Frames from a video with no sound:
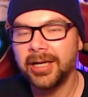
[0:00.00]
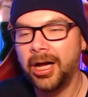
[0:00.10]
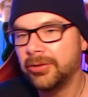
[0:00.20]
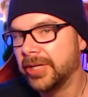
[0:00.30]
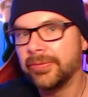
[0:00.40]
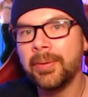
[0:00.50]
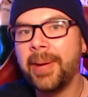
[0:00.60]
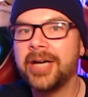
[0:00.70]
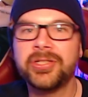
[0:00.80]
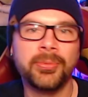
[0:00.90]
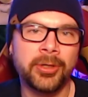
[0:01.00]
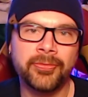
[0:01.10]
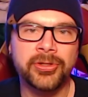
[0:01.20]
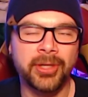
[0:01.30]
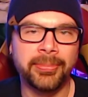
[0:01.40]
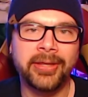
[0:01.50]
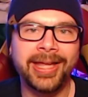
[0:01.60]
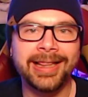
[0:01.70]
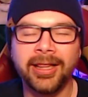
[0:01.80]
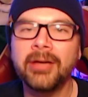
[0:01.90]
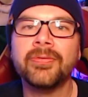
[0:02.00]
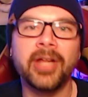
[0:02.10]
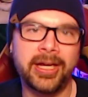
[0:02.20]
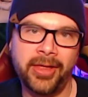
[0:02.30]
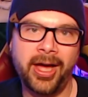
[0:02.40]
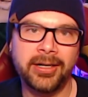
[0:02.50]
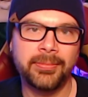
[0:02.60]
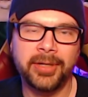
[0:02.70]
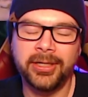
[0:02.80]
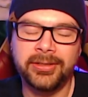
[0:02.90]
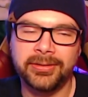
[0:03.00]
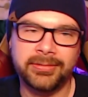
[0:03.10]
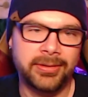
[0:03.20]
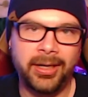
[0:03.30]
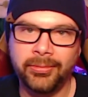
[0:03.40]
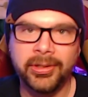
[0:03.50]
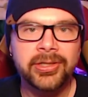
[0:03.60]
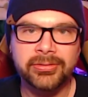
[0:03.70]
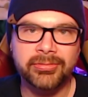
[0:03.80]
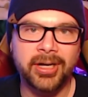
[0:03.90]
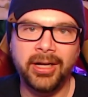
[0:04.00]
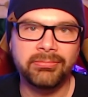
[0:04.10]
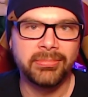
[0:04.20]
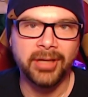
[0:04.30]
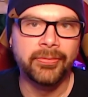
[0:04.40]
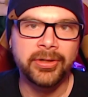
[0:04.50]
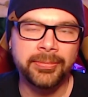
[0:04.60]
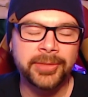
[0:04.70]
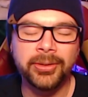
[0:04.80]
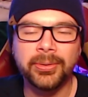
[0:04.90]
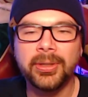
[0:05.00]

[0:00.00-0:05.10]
I'll never bash someone for something they love like that, because I wish I loved them too.